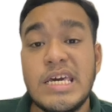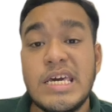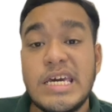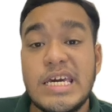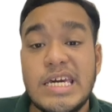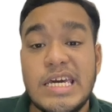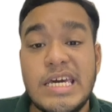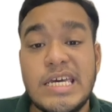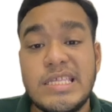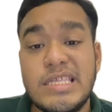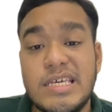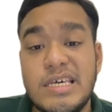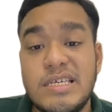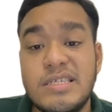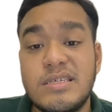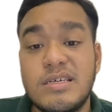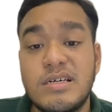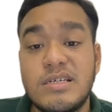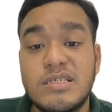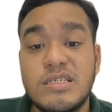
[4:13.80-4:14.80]
It
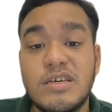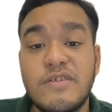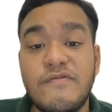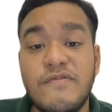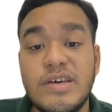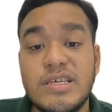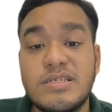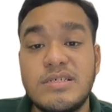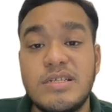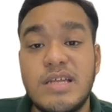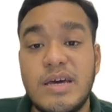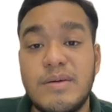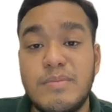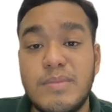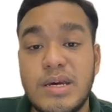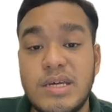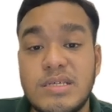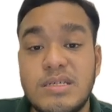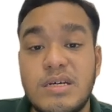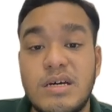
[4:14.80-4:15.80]
is a surface
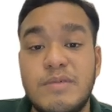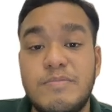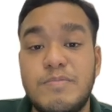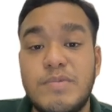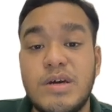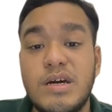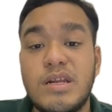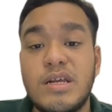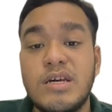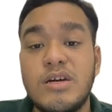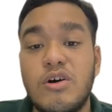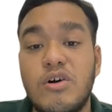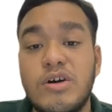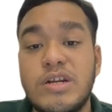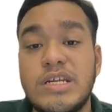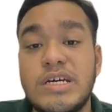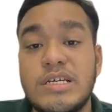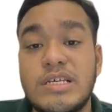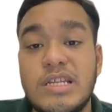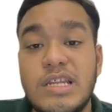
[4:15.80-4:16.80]
damage appearing on
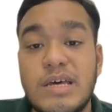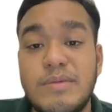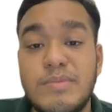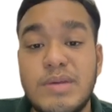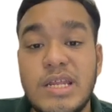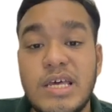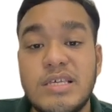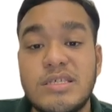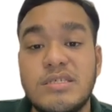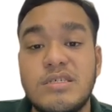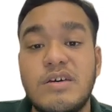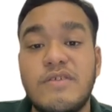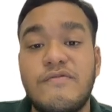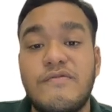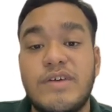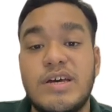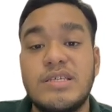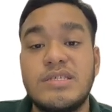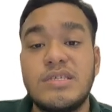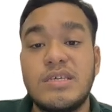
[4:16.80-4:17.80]
the laminate
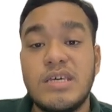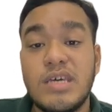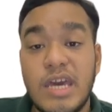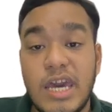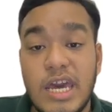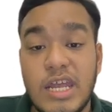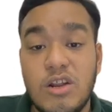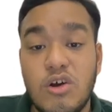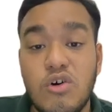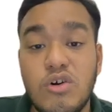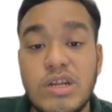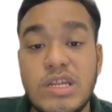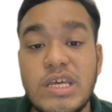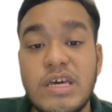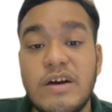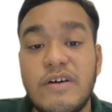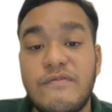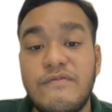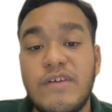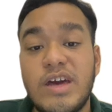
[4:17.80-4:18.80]
surface and only
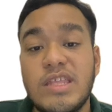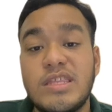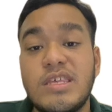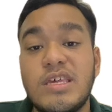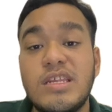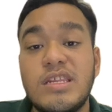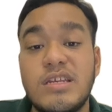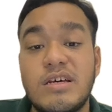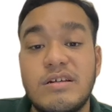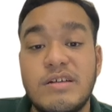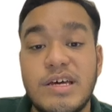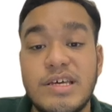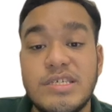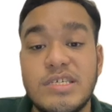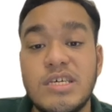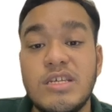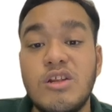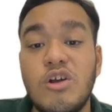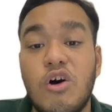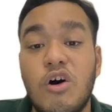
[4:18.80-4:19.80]
affecting the
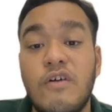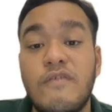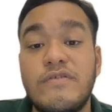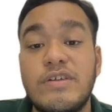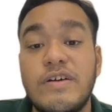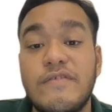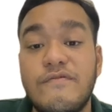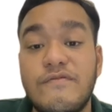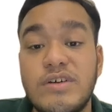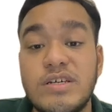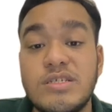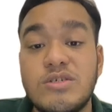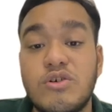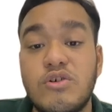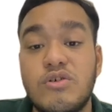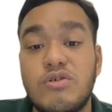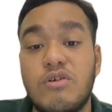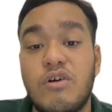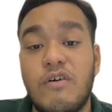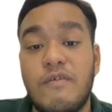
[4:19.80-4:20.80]
resin of the first
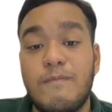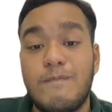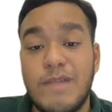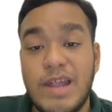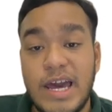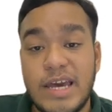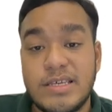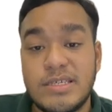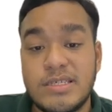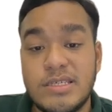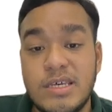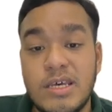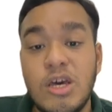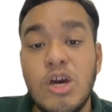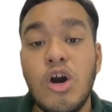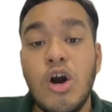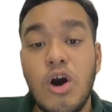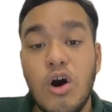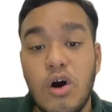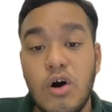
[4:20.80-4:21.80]
coat of plies
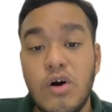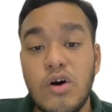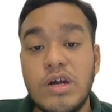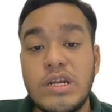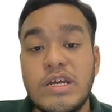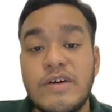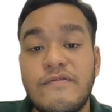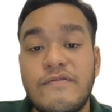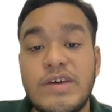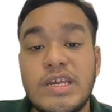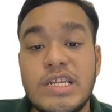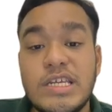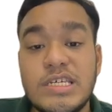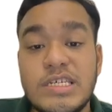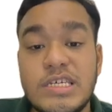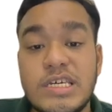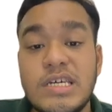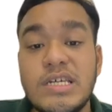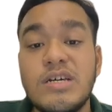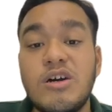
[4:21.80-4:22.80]
or the
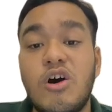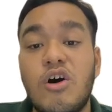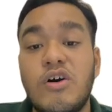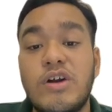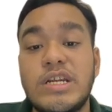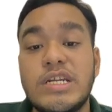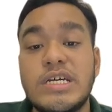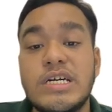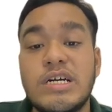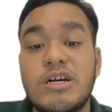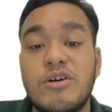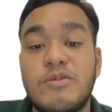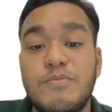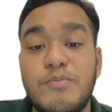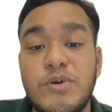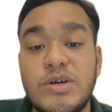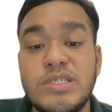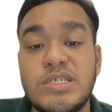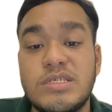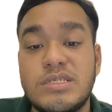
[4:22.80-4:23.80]
finishing on the
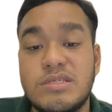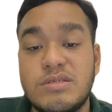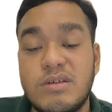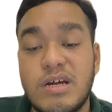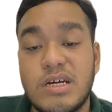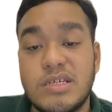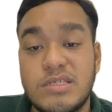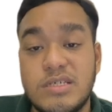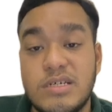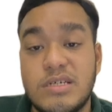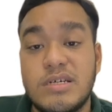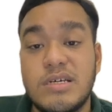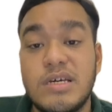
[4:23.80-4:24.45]
composite structure.